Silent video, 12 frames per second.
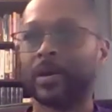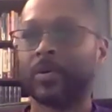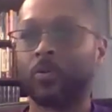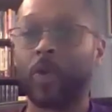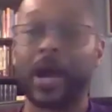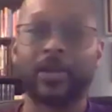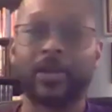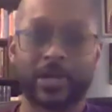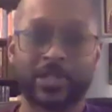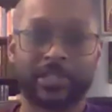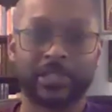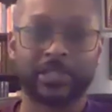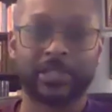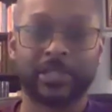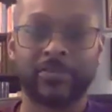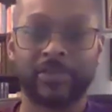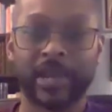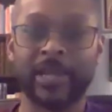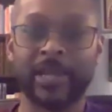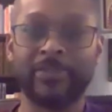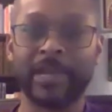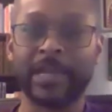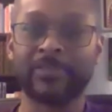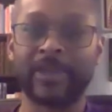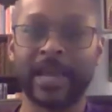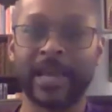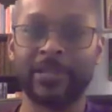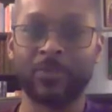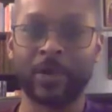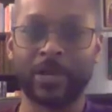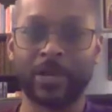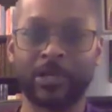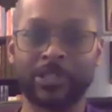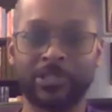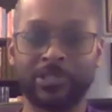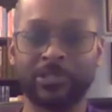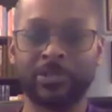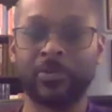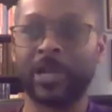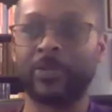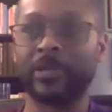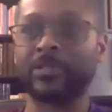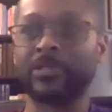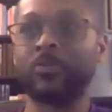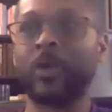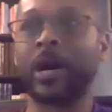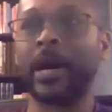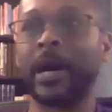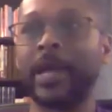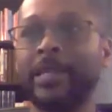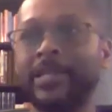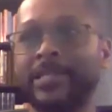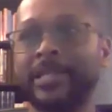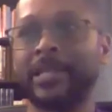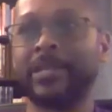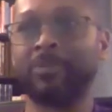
Why questions, right? You guys have had the why questions. You know the why questions. Why does the dative